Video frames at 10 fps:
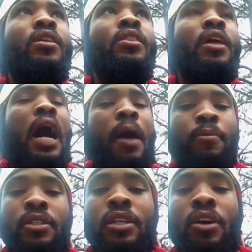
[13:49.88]
the
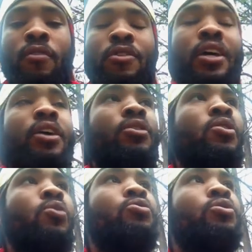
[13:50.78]
opposite of the inner
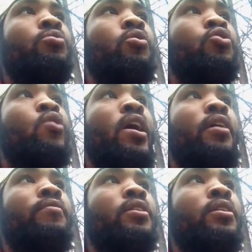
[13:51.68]
culture, when you
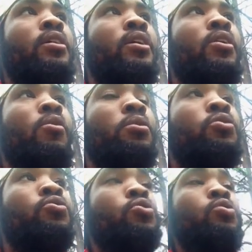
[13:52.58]
have when you
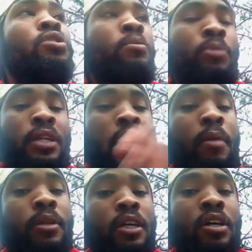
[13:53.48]
use the
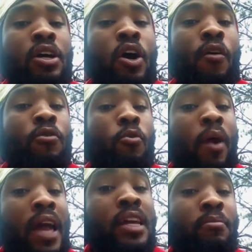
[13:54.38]
predominant of the
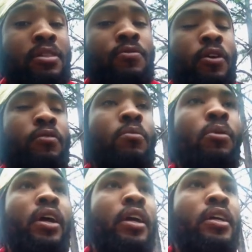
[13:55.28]
right hemisphere of the
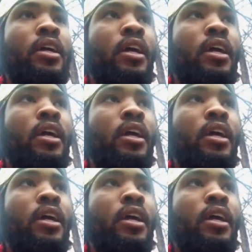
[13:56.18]
brain,